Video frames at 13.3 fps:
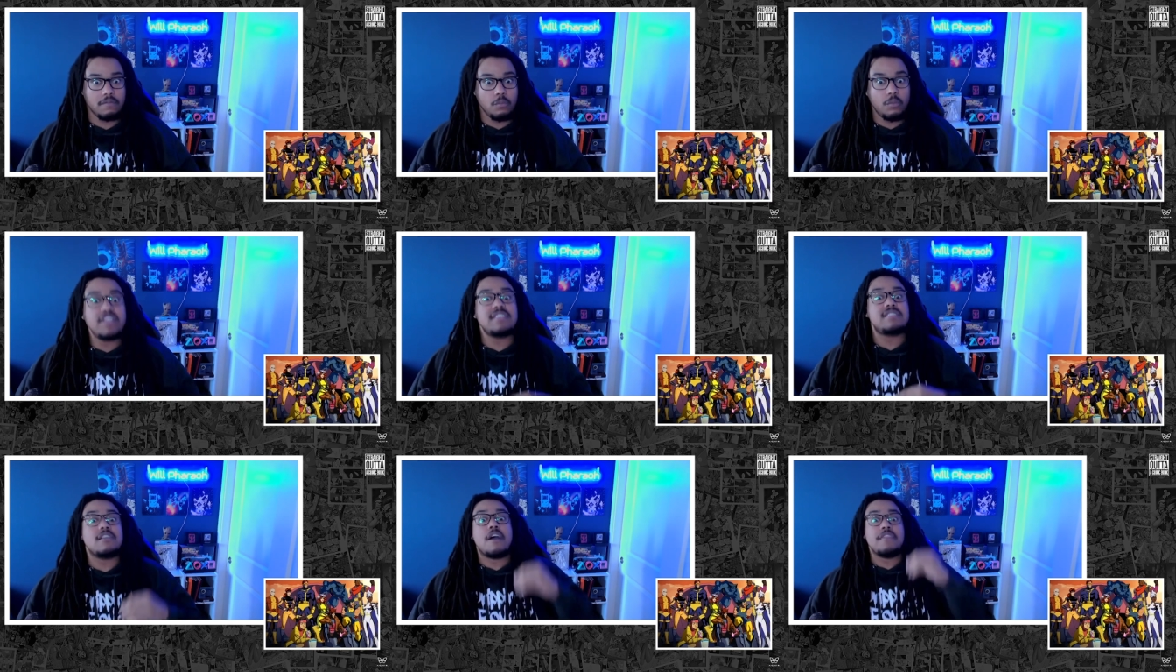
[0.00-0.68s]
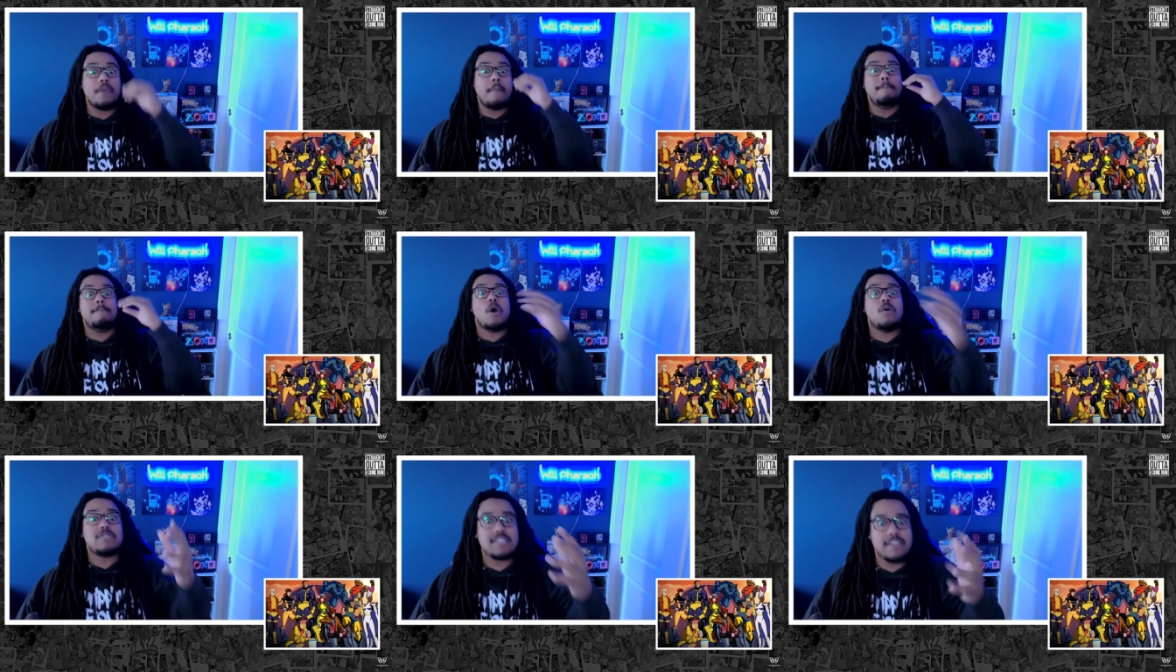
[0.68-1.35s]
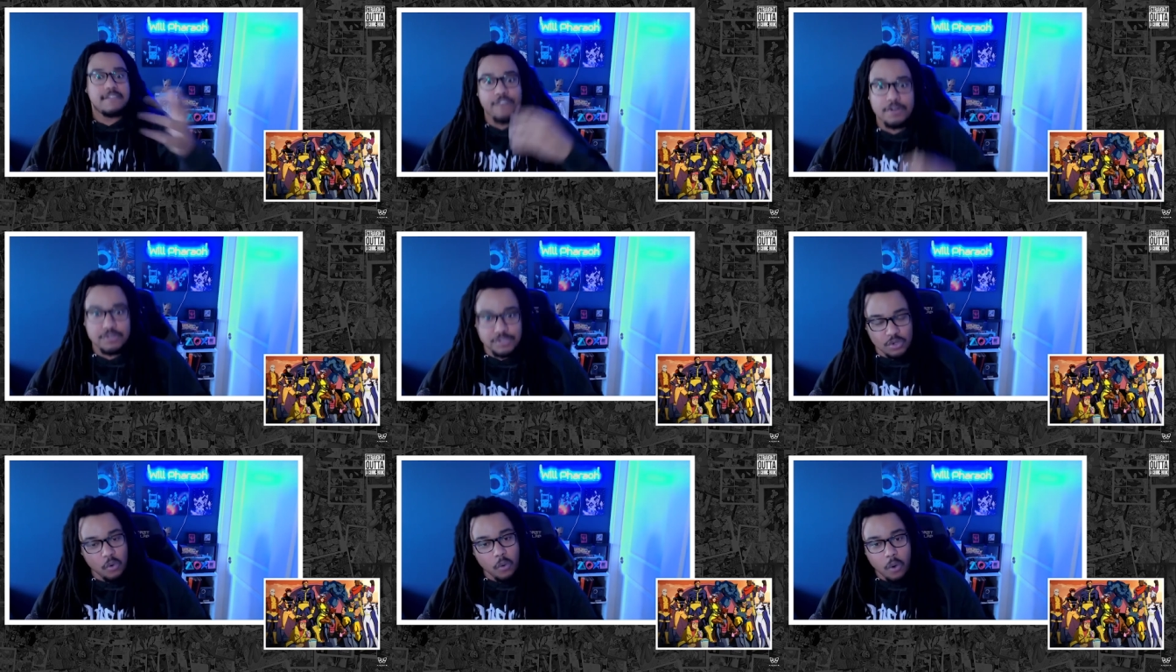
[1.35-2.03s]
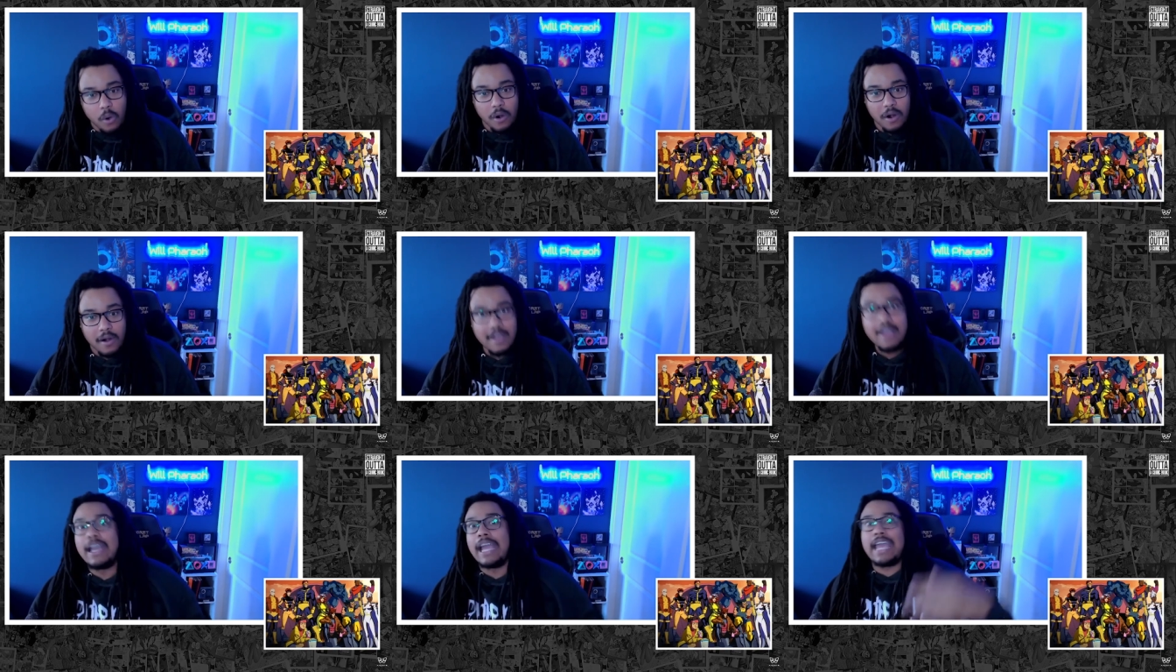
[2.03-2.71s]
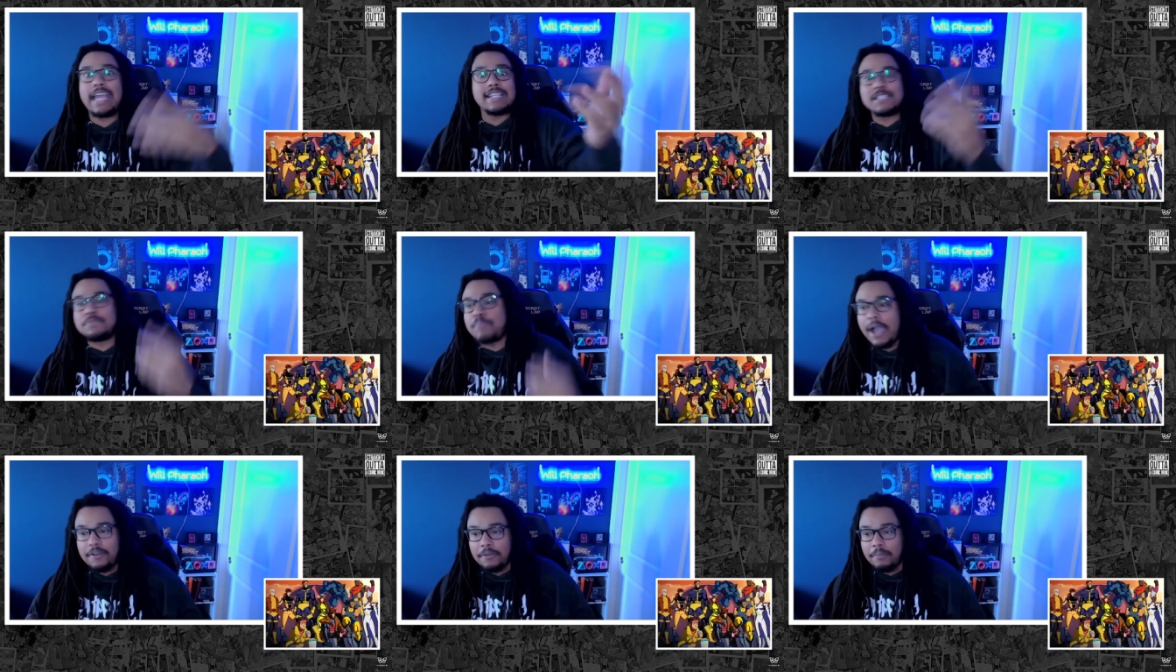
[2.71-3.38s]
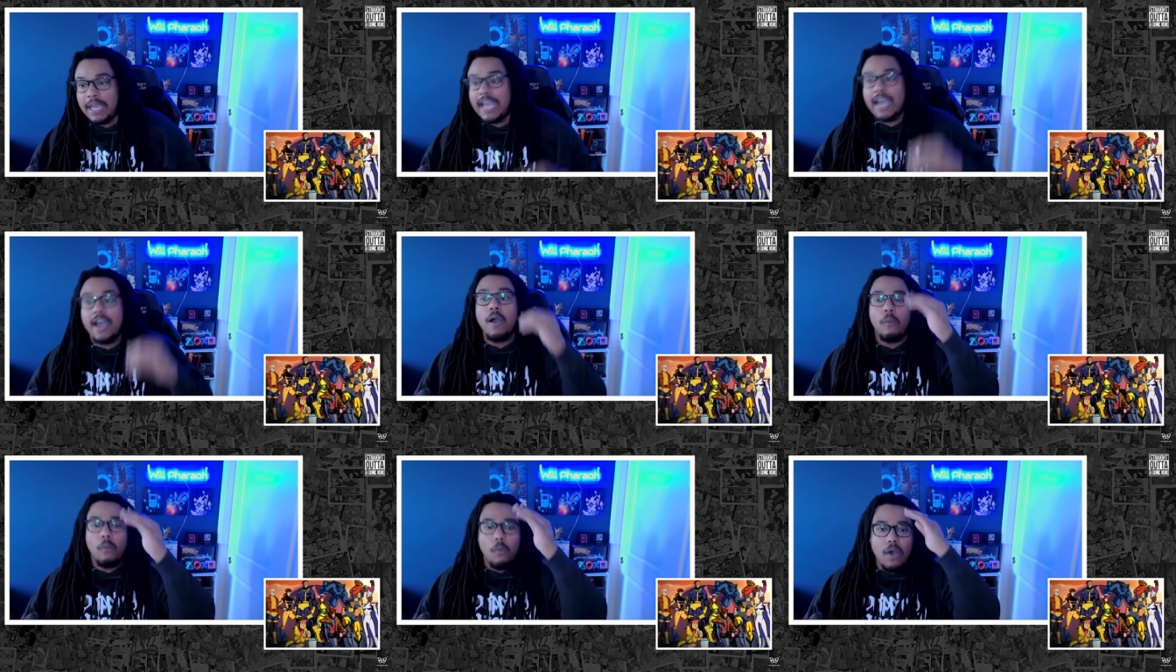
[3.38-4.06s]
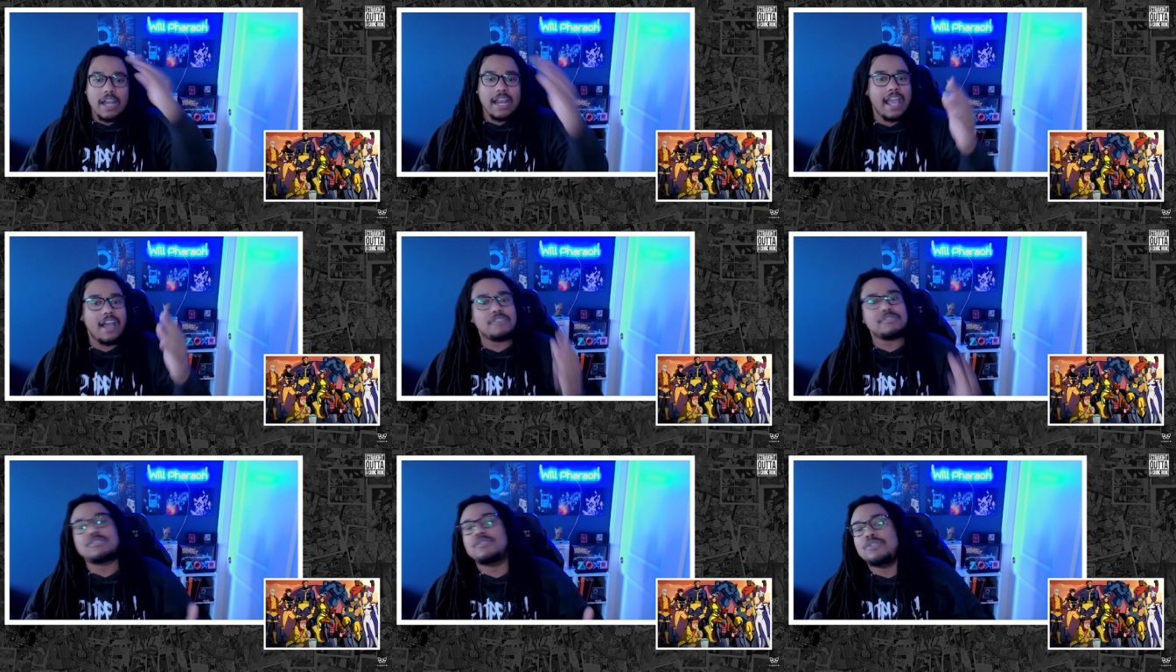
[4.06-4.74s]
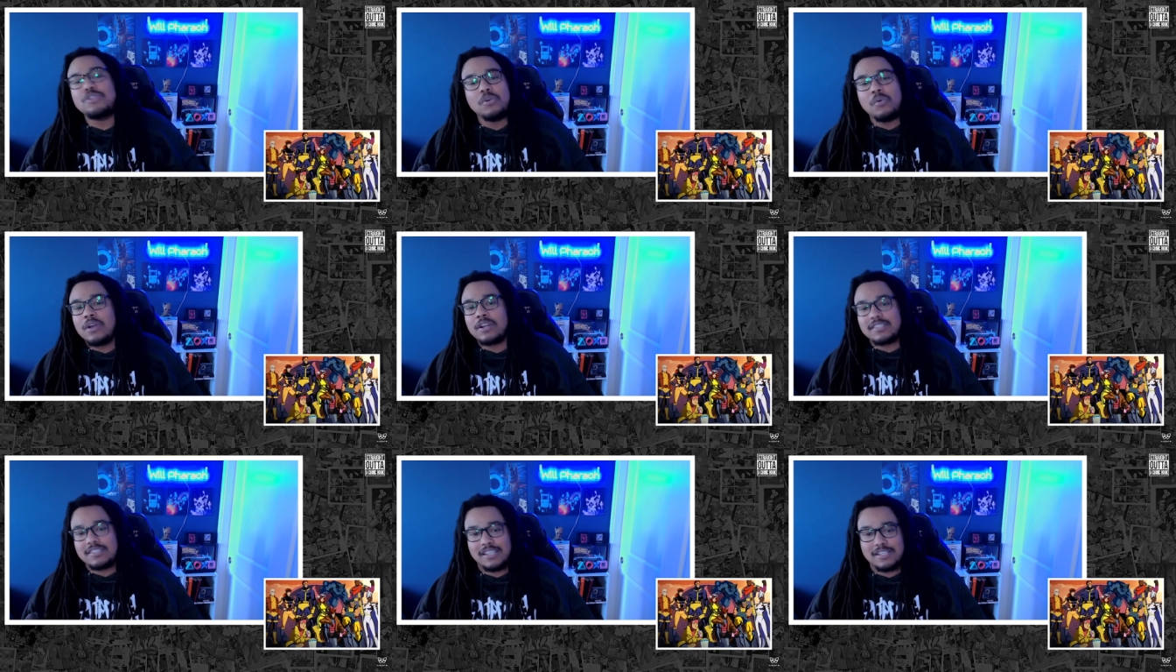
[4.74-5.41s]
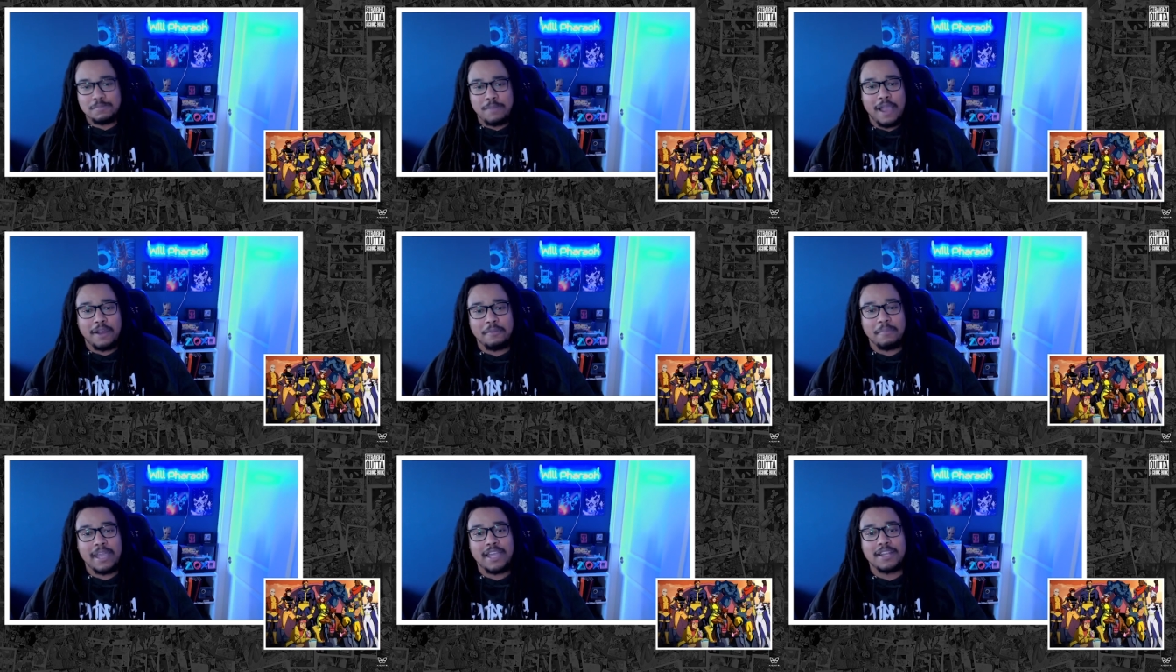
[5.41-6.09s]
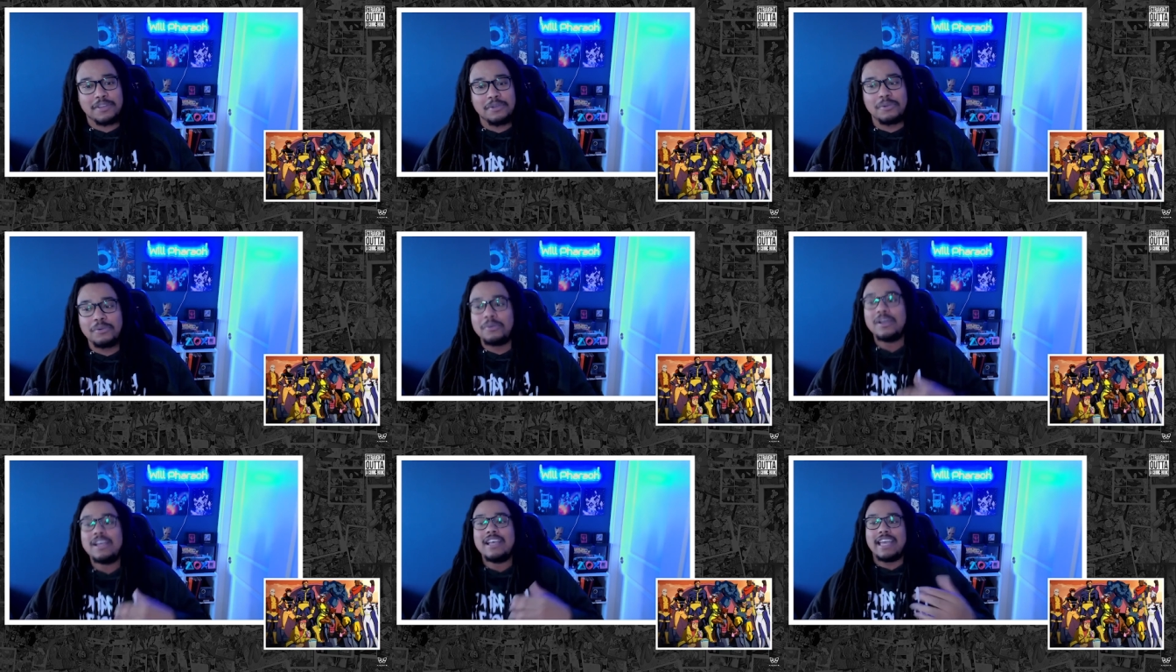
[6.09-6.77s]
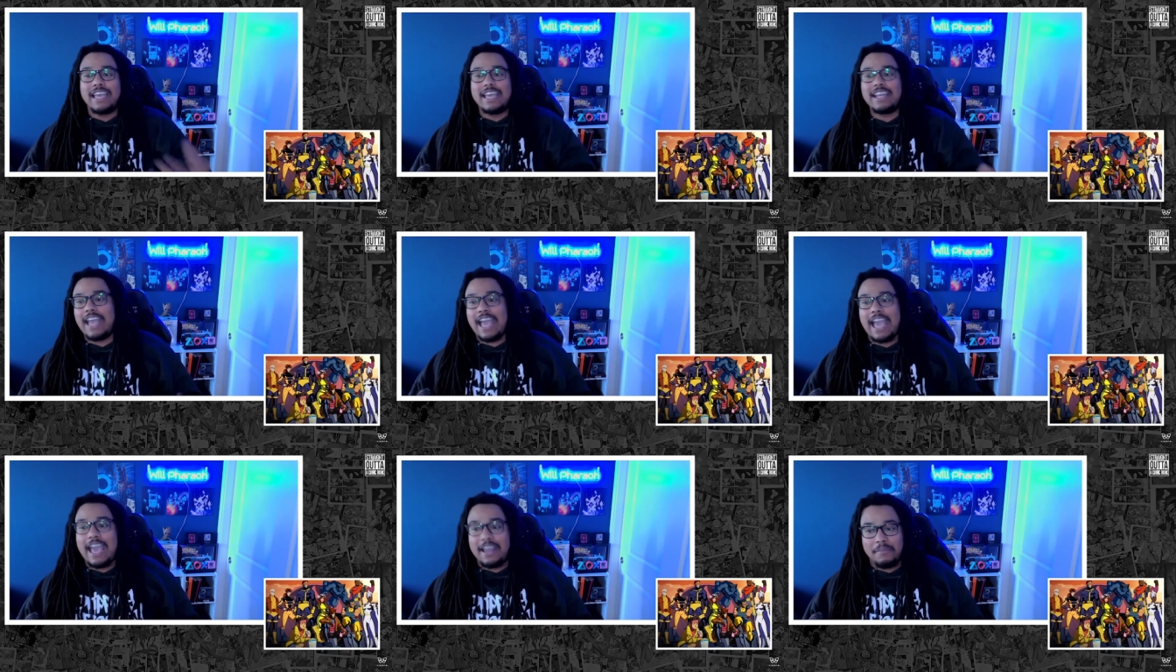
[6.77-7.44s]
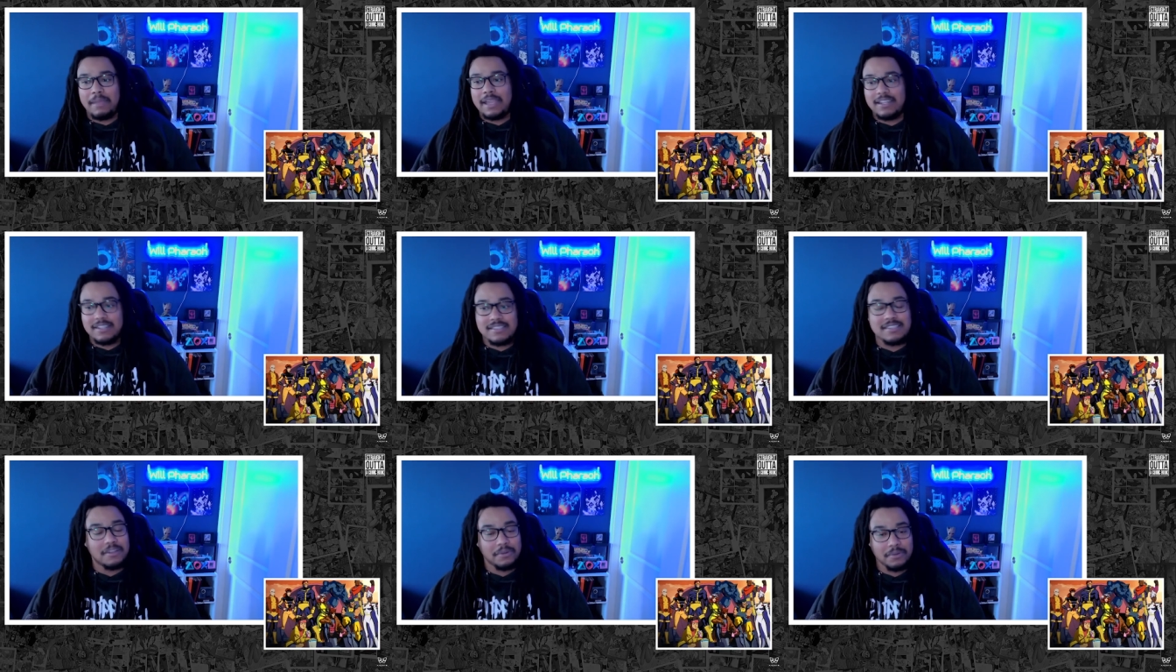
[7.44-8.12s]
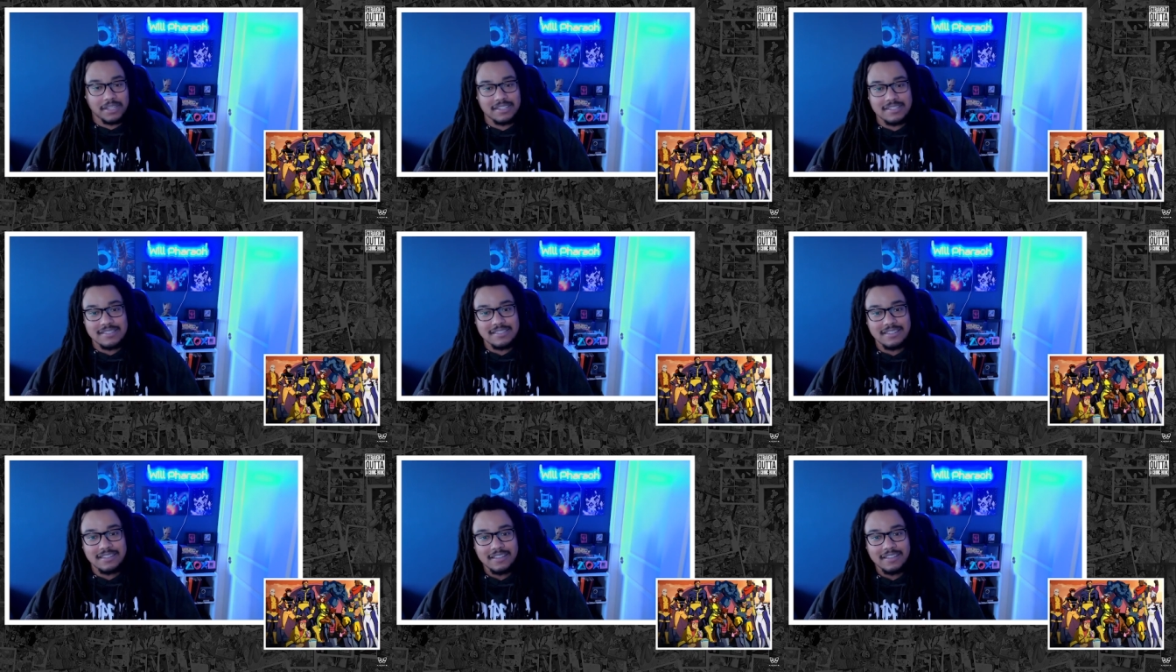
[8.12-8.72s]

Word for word: We saw the multiversal war in Spider-Man. What else do you want to see Spider-Man do in the animated series?